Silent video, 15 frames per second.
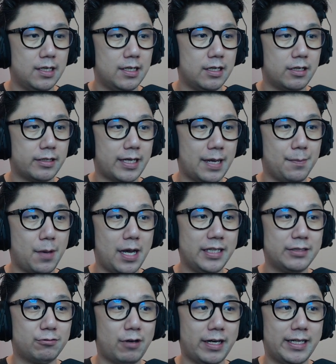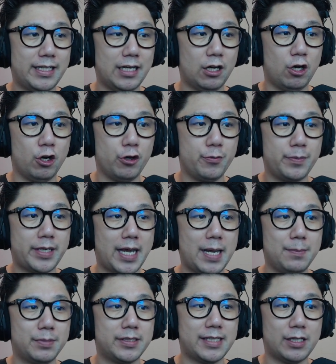Okay, mine's right here, home game,
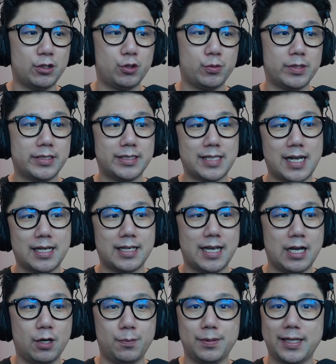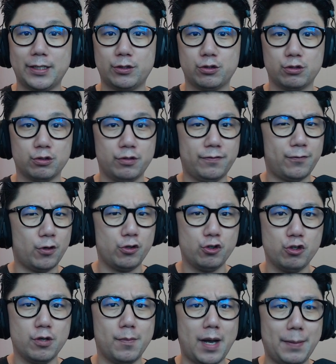Senua's Saga Hellblade two. For you,
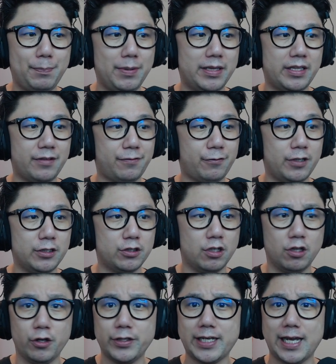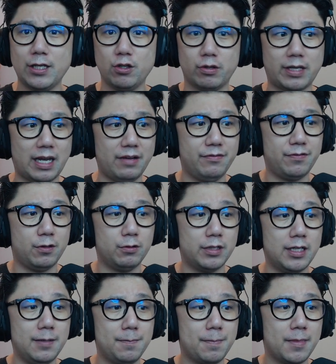it might be different. So locate your game
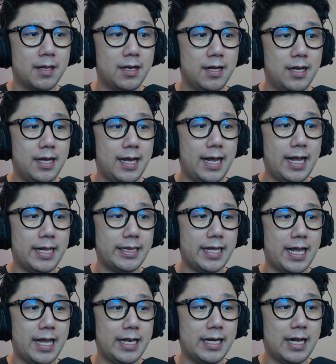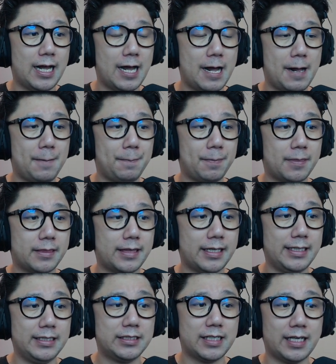folder. And then um, the,
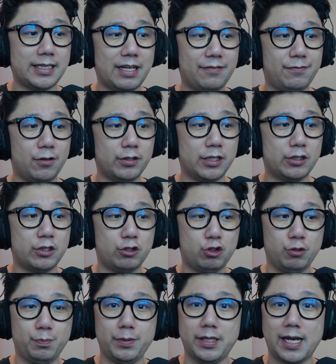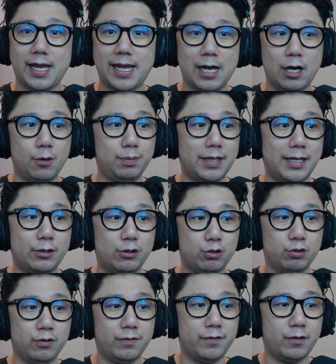inside that folder, there should be a Hellblade
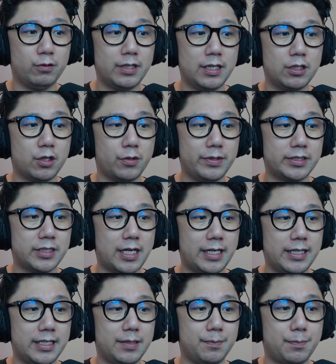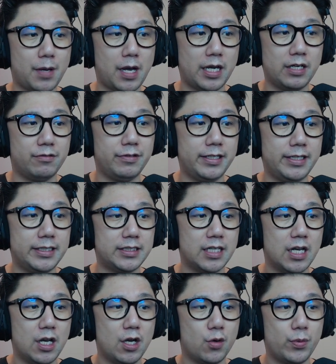two folder. Go inside it, binaries,
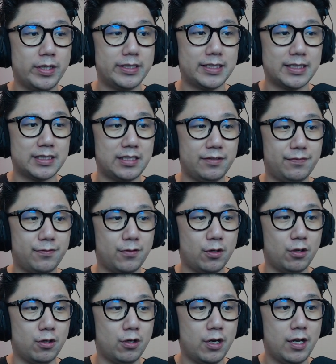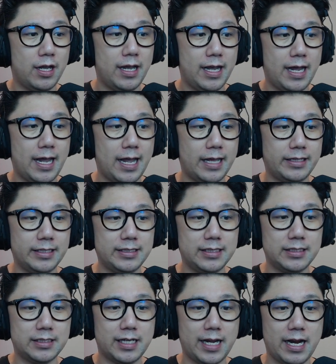Win sixty-four. And this is
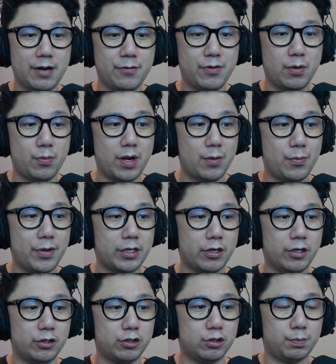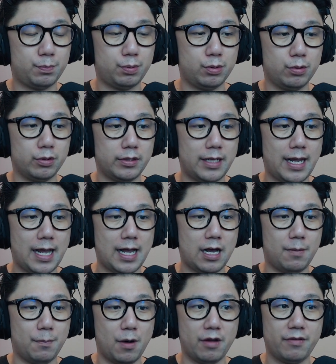the area where we're going to put our
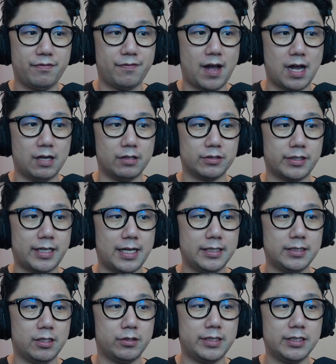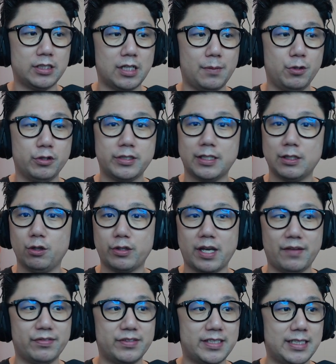mod files, okay? So since I'm using
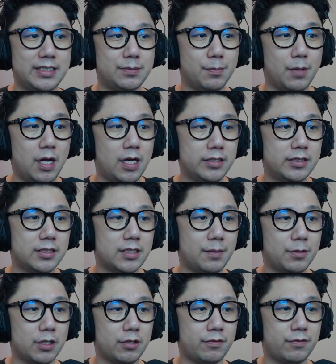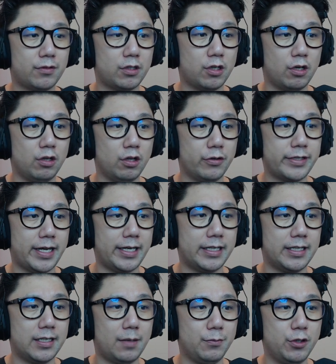LookFC's mods, I'm going to go locate
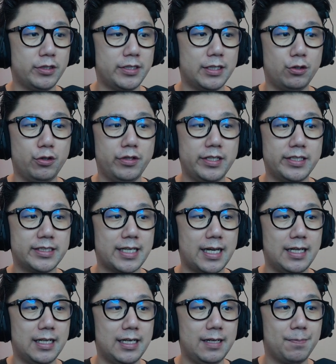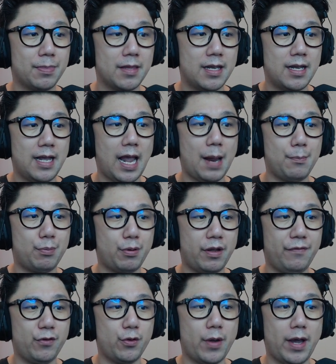it. I'm using Uniscaler and
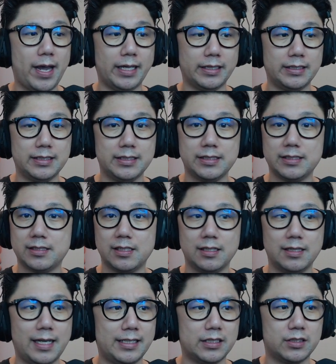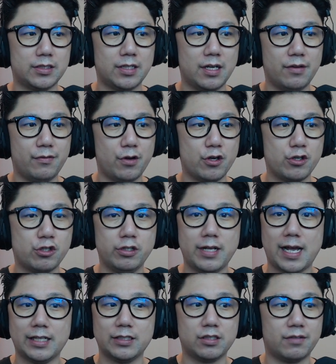Preview eight. This is the latest version
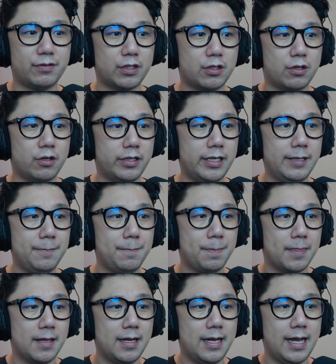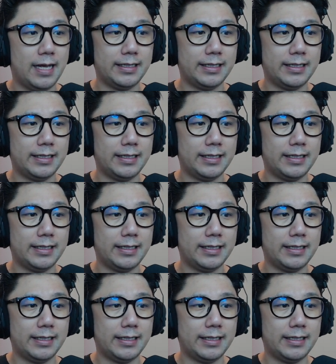as of recording. And